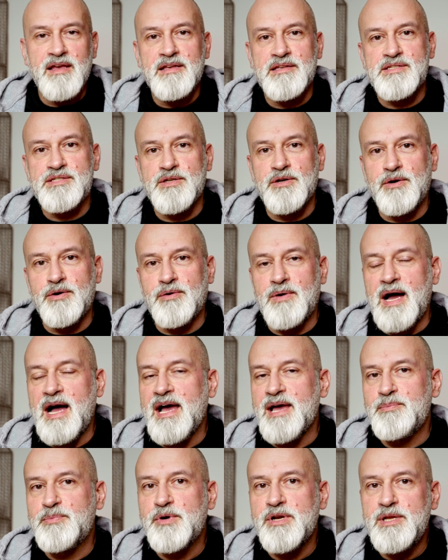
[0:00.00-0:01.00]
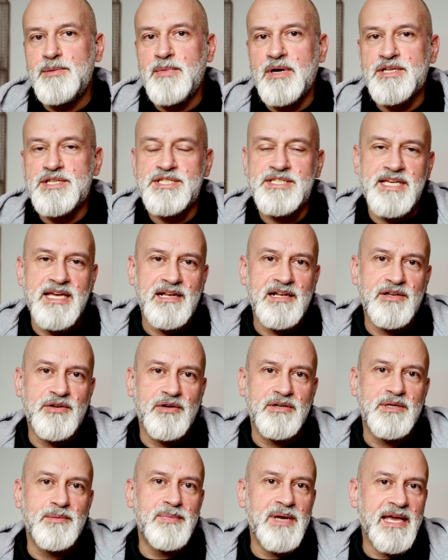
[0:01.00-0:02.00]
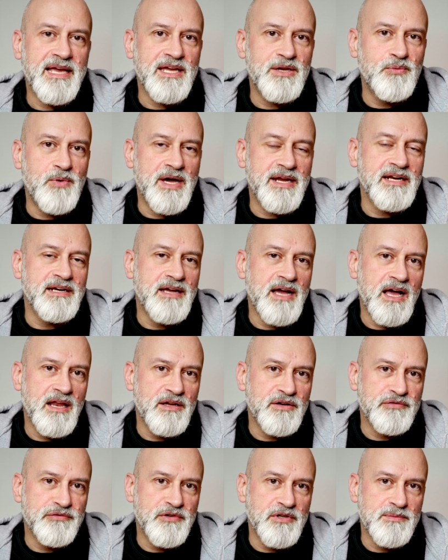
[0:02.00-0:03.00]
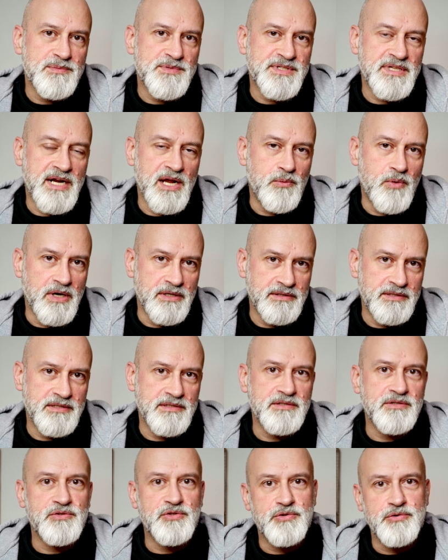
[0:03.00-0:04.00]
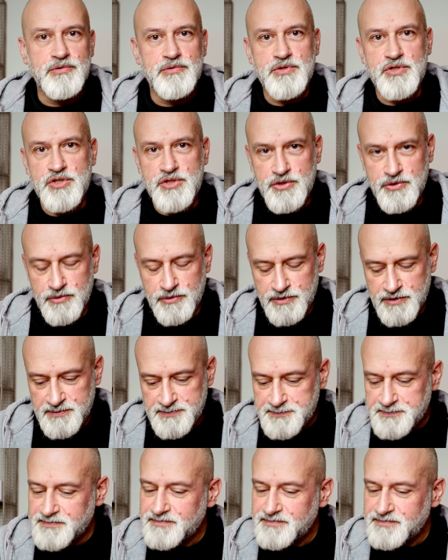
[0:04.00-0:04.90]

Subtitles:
So I pretty much settled on the black and white and color films that I wanted to shoot.